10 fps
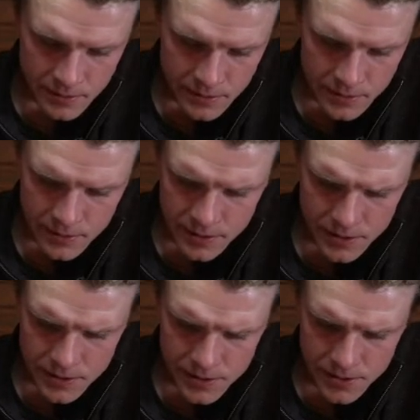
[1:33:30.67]
It's
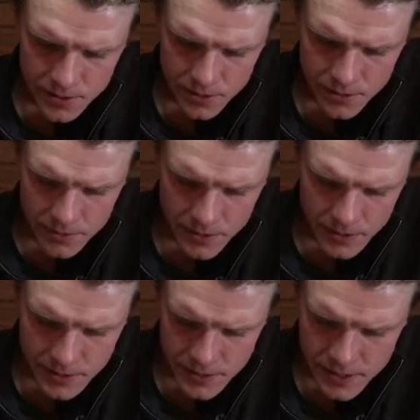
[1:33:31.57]
just so
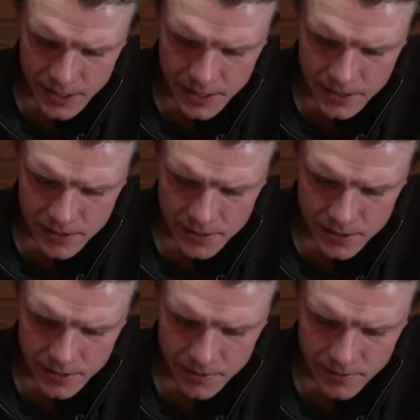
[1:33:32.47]
insane to think
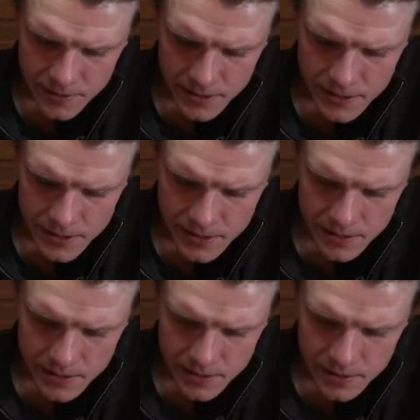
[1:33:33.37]
of
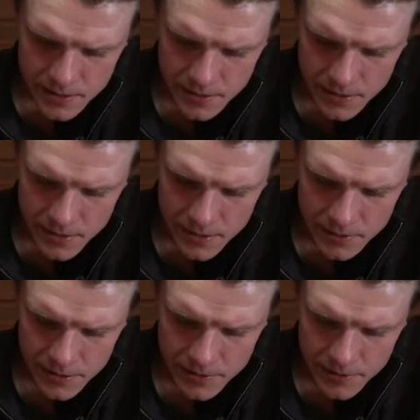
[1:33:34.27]
all of the
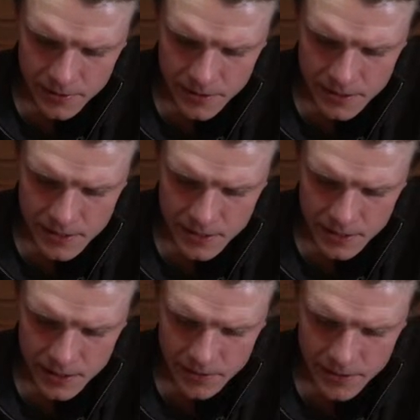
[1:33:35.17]
different things that
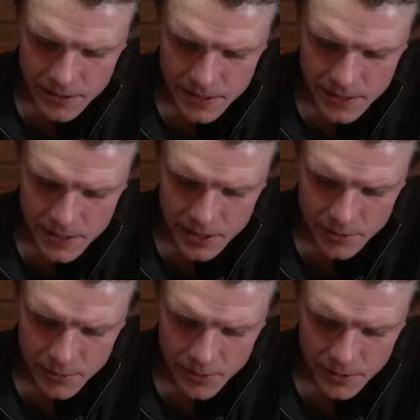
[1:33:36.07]
kind of exist in our
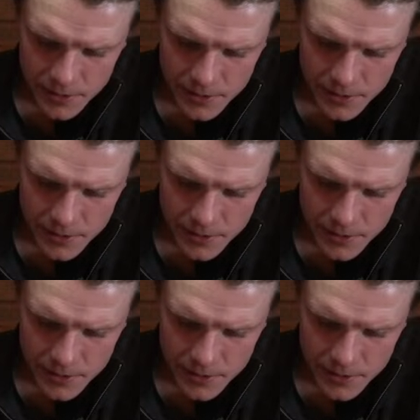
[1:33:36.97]
world.